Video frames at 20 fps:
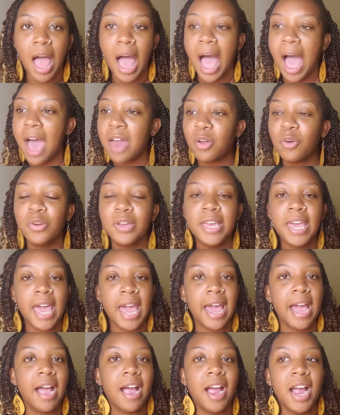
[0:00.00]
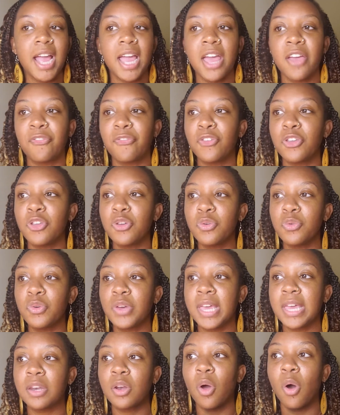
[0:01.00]
I don't care if you
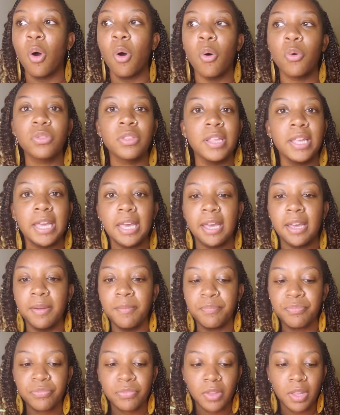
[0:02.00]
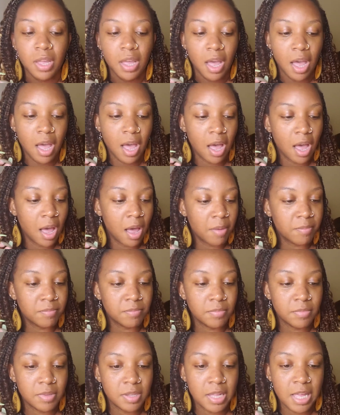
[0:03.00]
can only
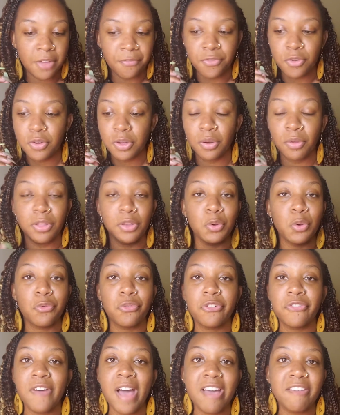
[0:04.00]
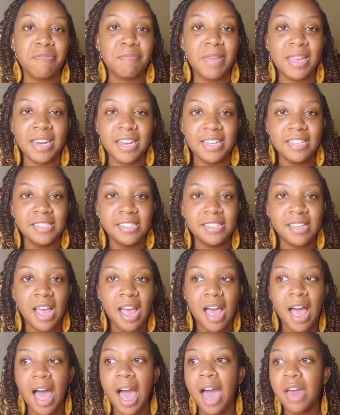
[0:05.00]
do it for 5 minutes.
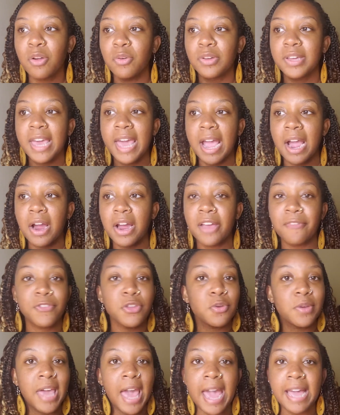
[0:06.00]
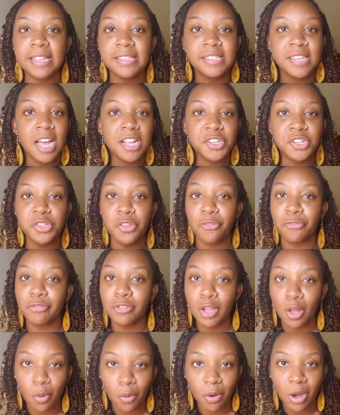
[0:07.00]
I don't care if you can't touch the
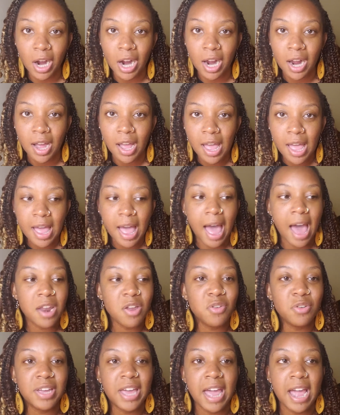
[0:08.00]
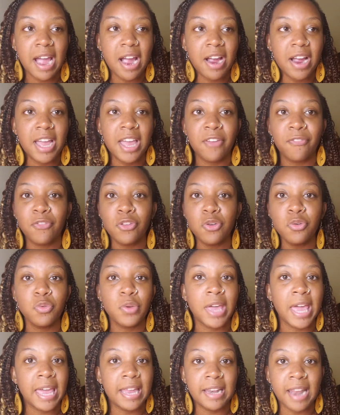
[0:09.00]
floor. I don't care if you
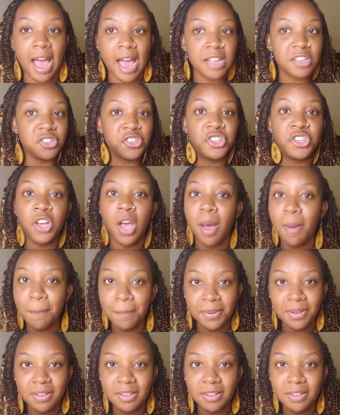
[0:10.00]
cannot jump.